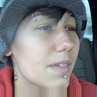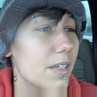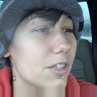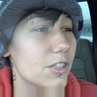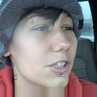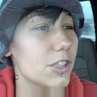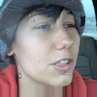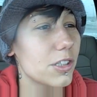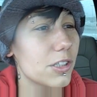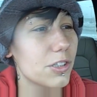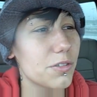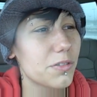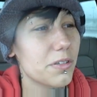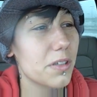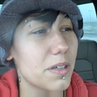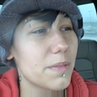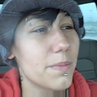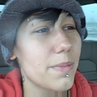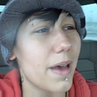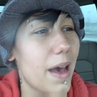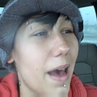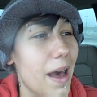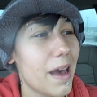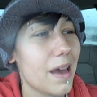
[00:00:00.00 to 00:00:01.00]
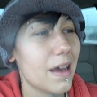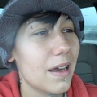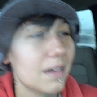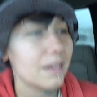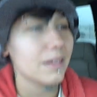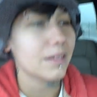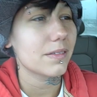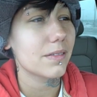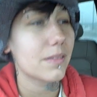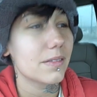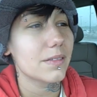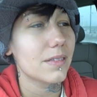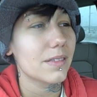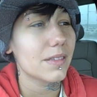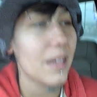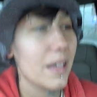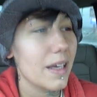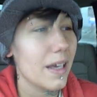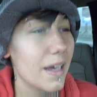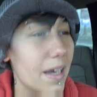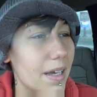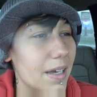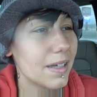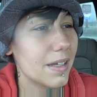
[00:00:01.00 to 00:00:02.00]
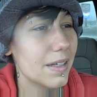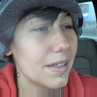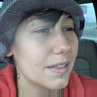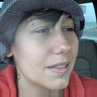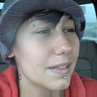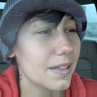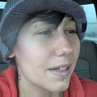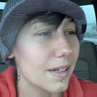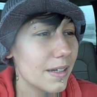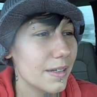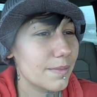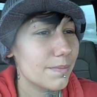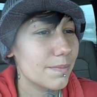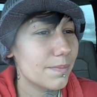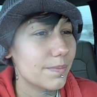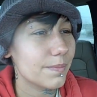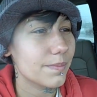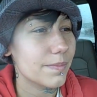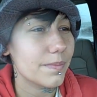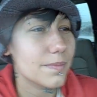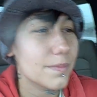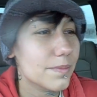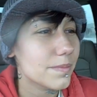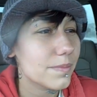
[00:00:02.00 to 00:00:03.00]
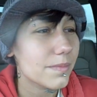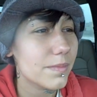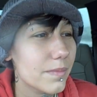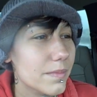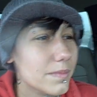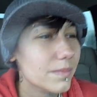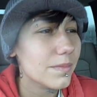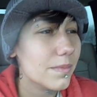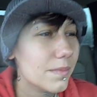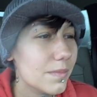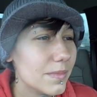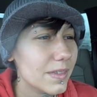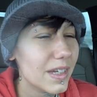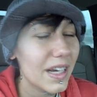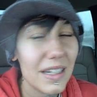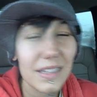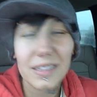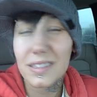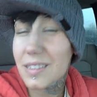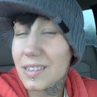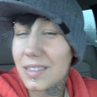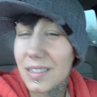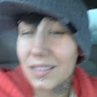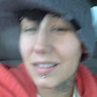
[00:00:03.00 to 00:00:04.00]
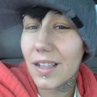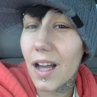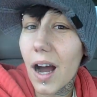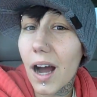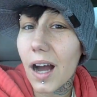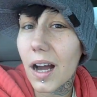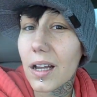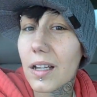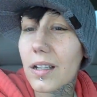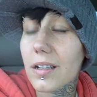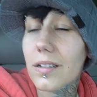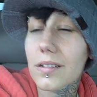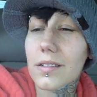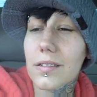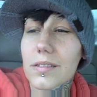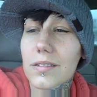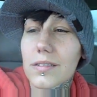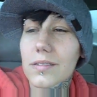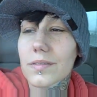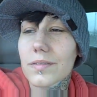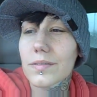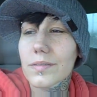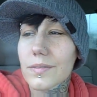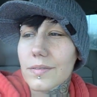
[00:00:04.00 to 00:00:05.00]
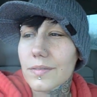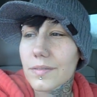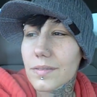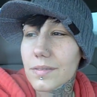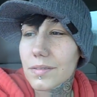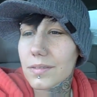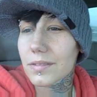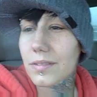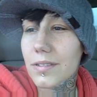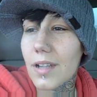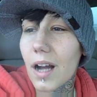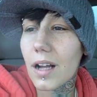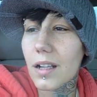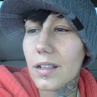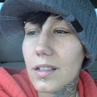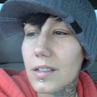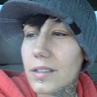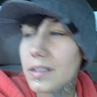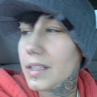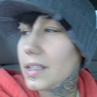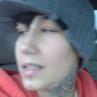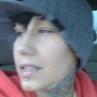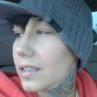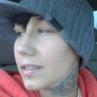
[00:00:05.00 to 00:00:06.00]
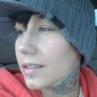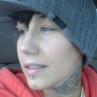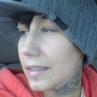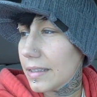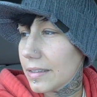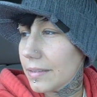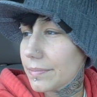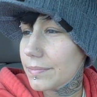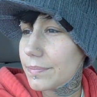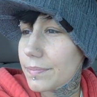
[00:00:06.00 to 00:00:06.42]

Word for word: she looks really bad. And um, it's not, not looking good.